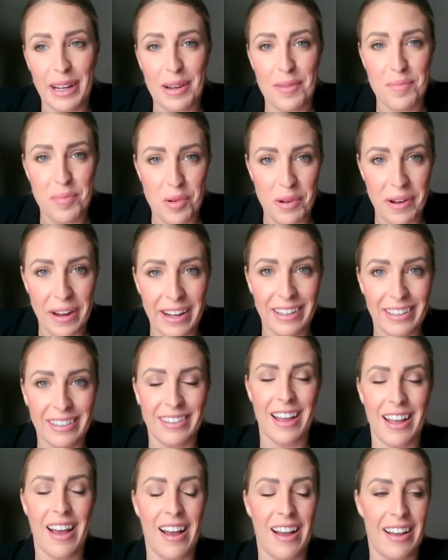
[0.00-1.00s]
good point,
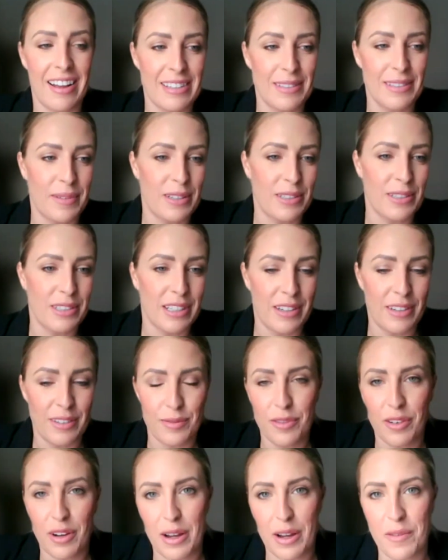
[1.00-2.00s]
especially
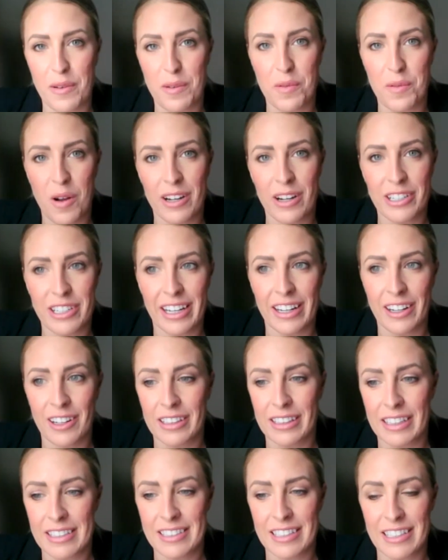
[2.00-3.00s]
for anyone watching
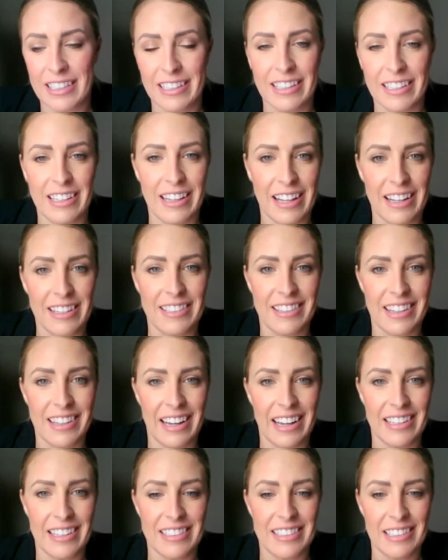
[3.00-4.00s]
or listening to this,
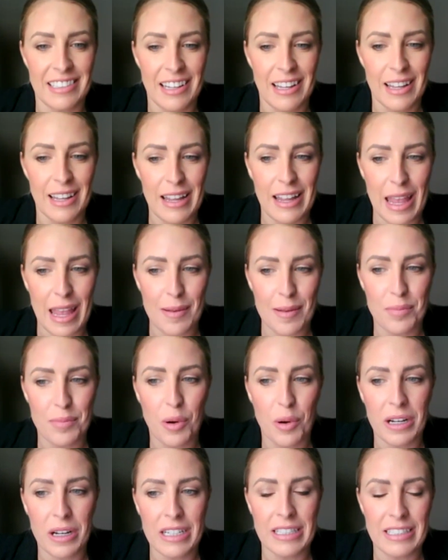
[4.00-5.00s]
that it's
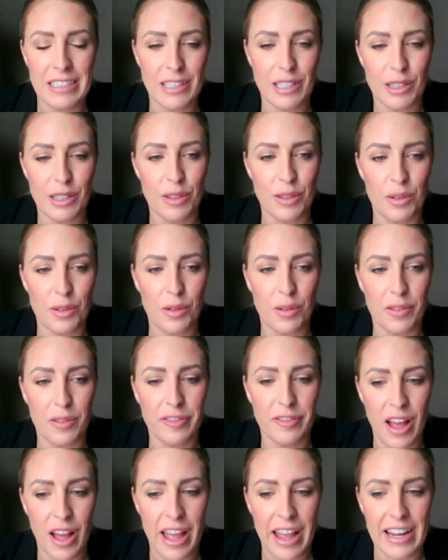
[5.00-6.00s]
important to
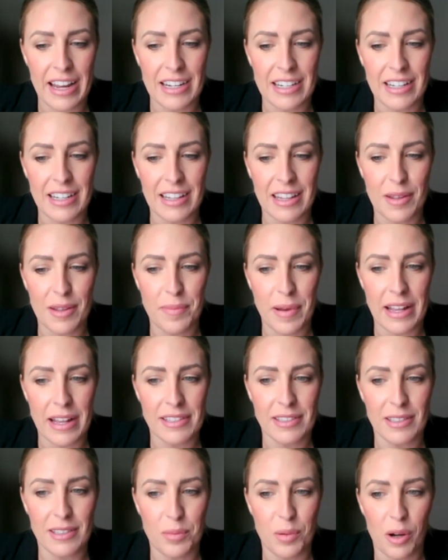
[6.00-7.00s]
find the
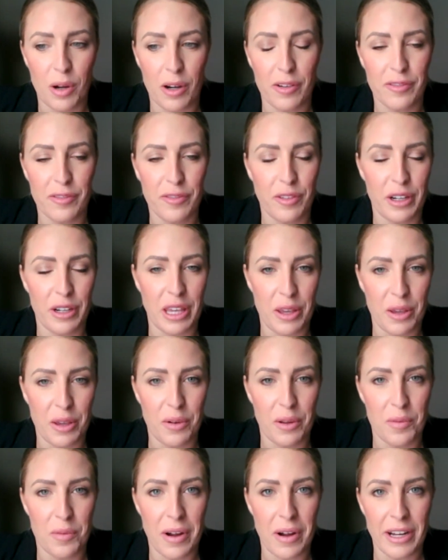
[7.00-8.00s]
best support for
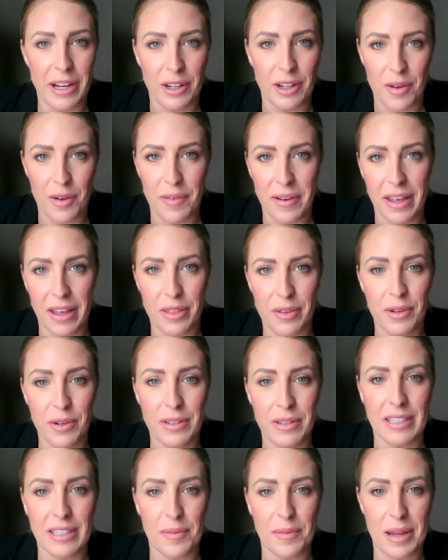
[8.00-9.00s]
you and what you're going through,
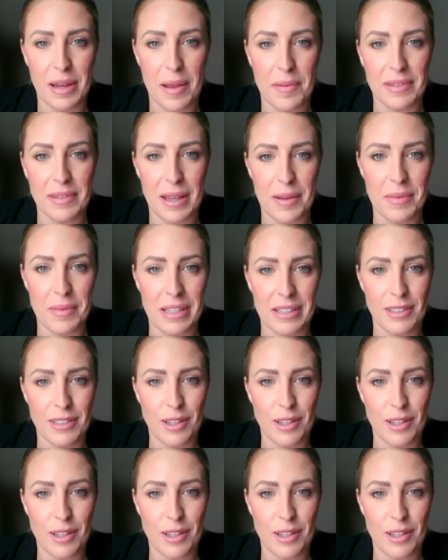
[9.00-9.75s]
and sometimes that means